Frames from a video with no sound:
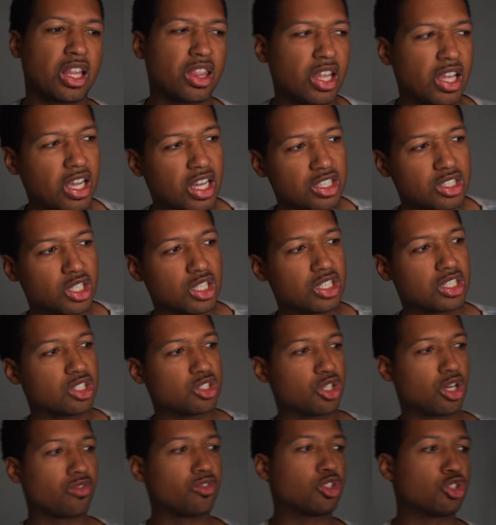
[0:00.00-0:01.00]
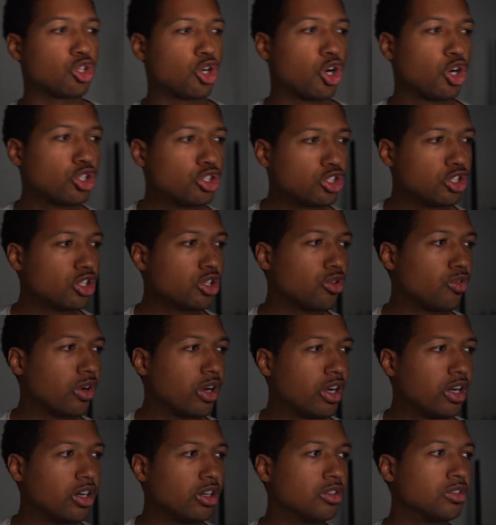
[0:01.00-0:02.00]
I think I took this off the charger
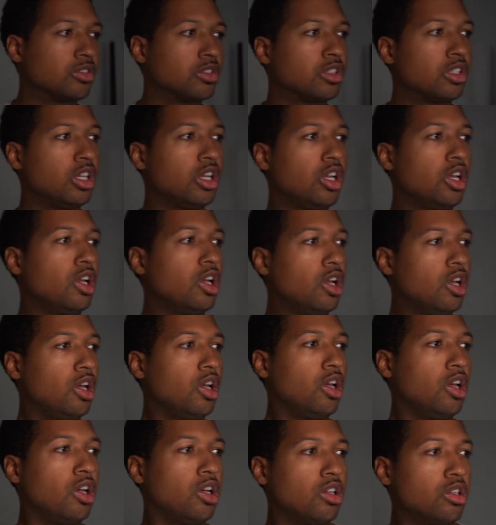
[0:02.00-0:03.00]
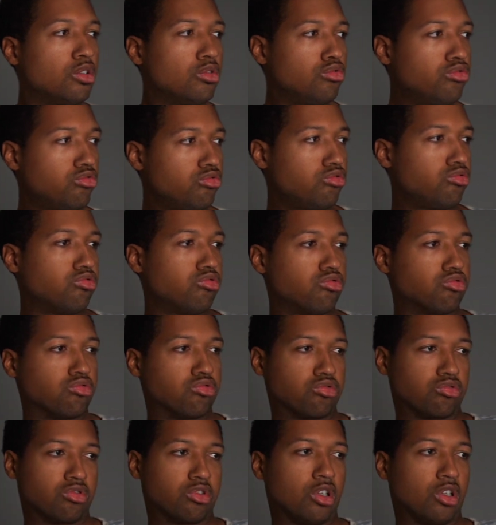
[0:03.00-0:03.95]
around 1